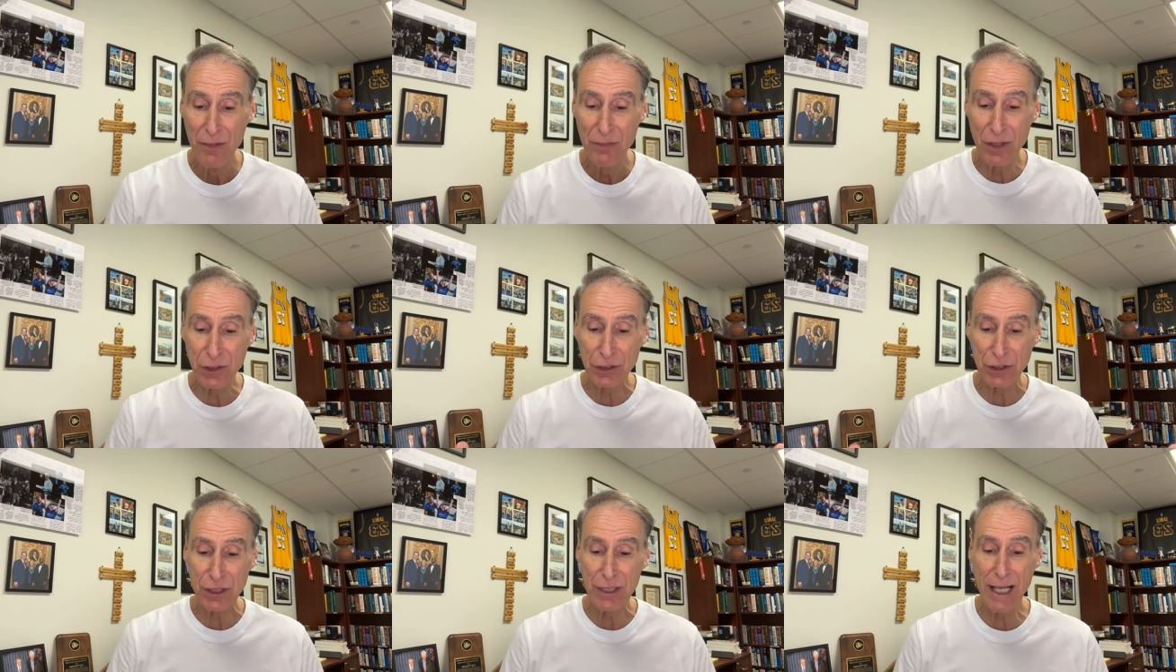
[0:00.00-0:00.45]

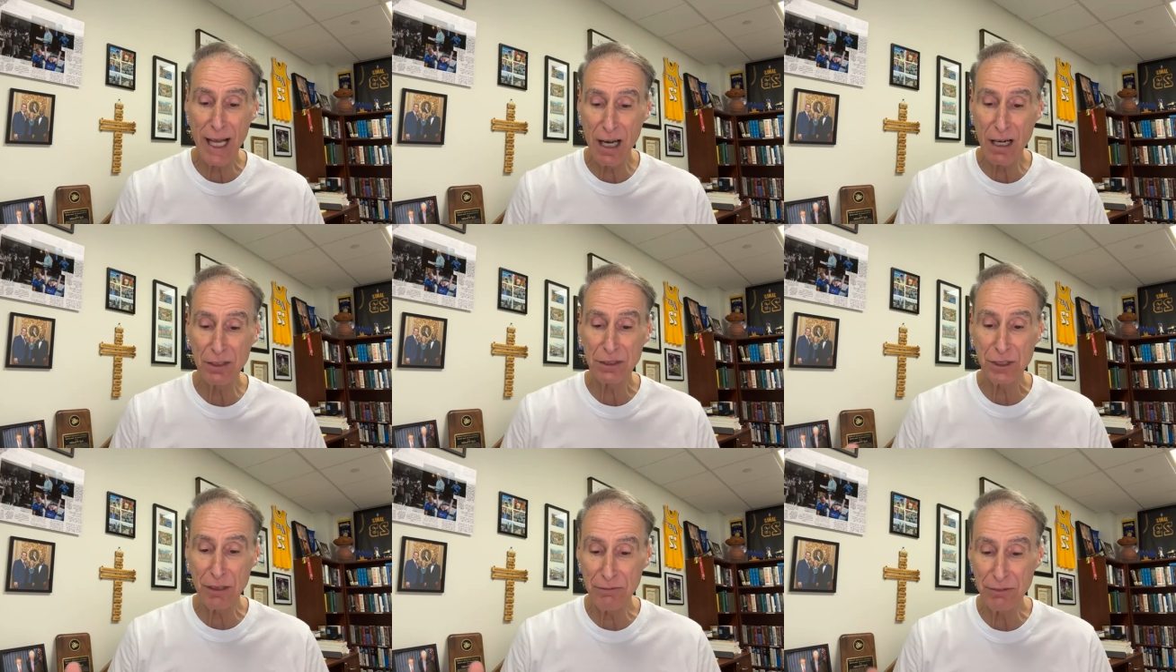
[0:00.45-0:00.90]
The
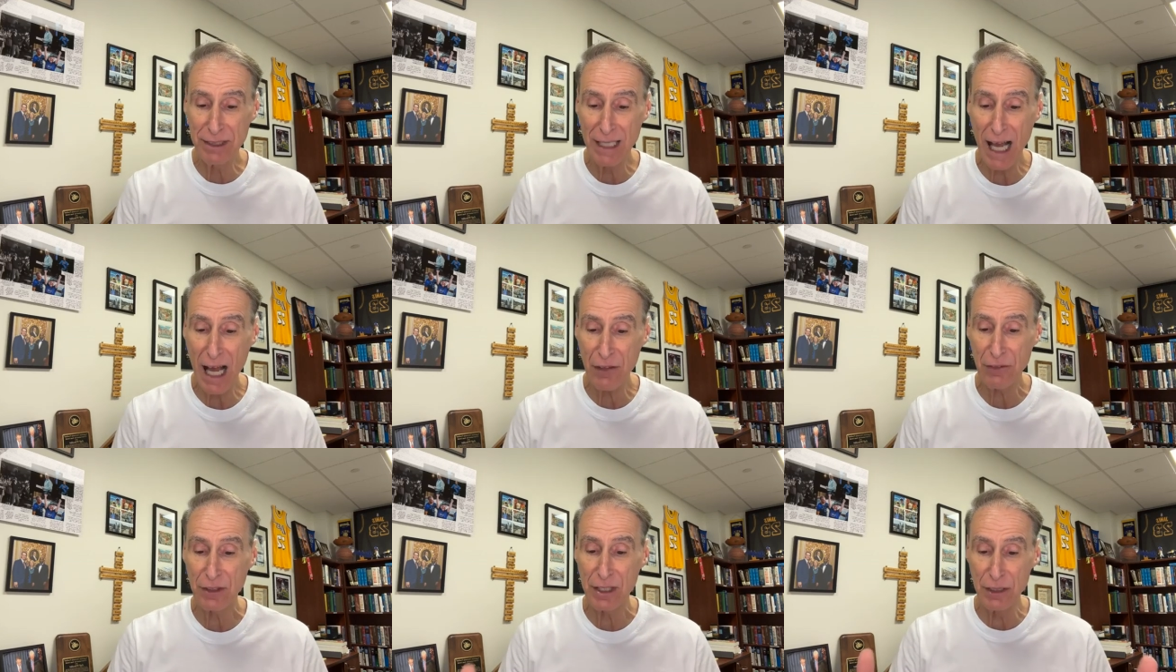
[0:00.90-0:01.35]
snares of
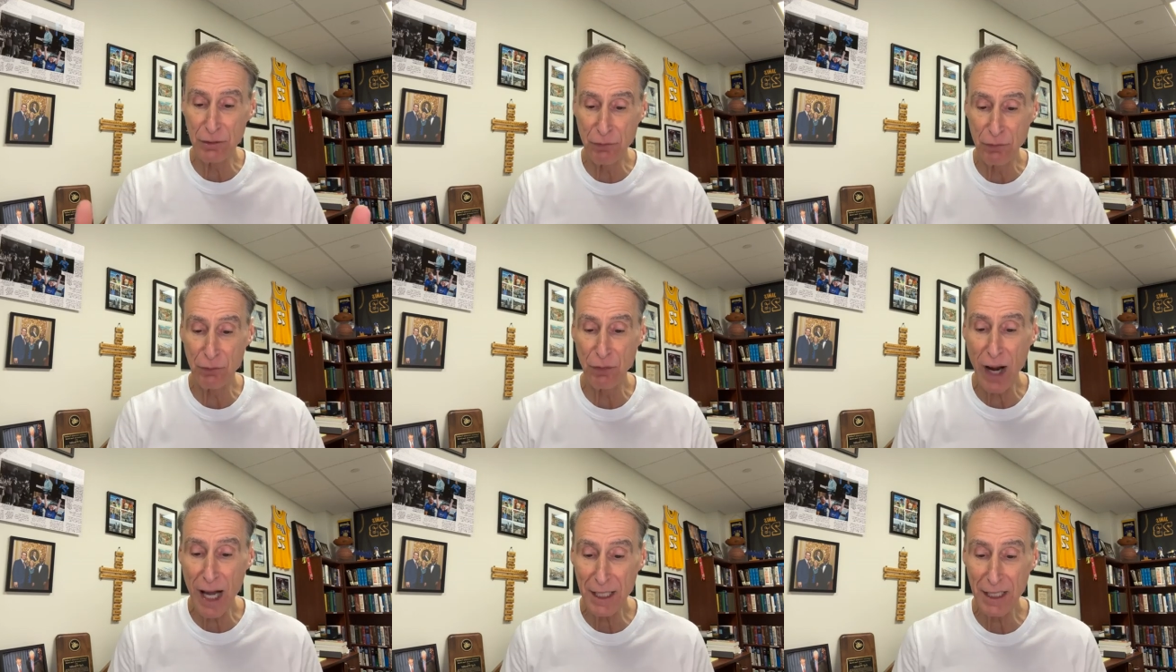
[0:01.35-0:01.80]
death
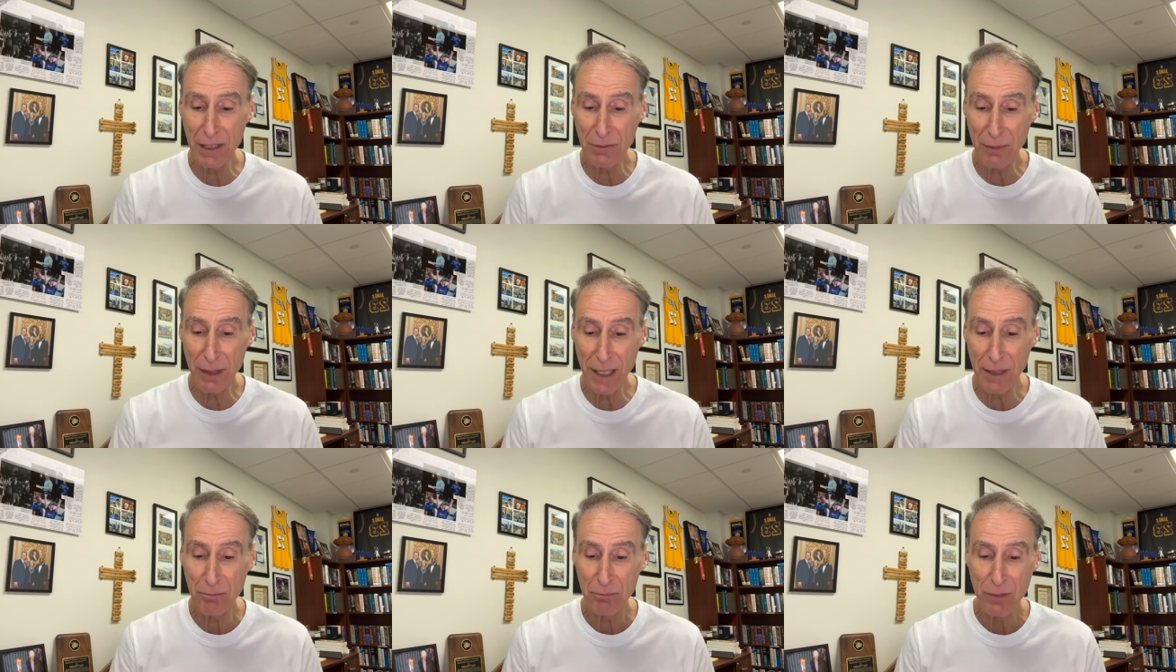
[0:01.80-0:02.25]

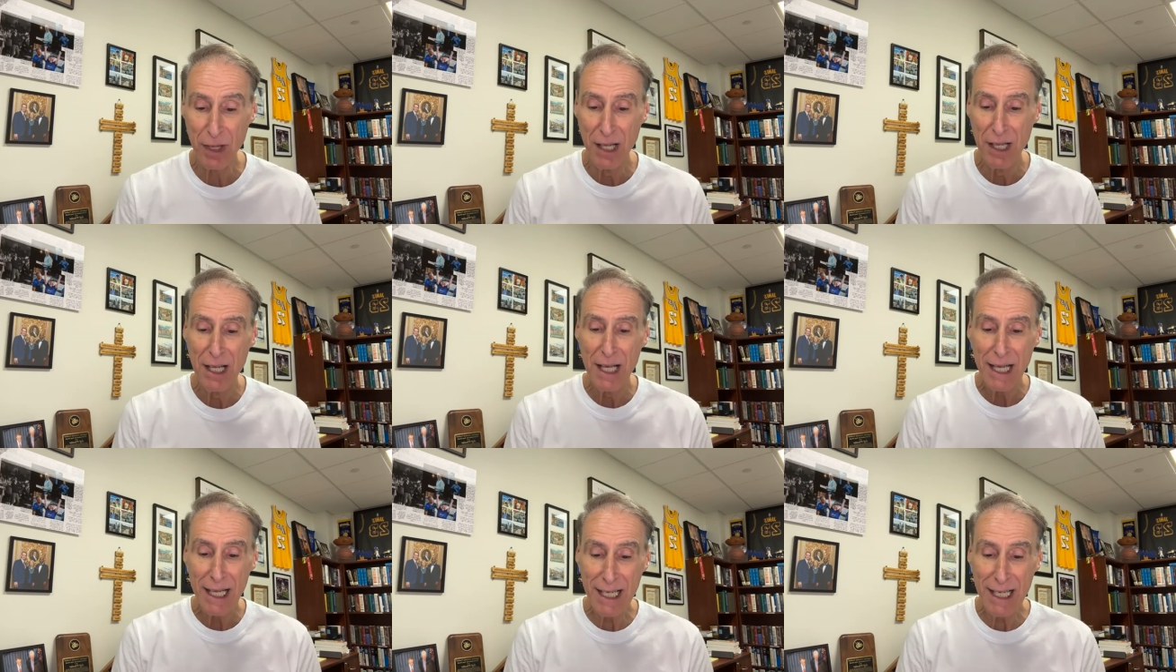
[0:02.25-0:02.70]
confronted me.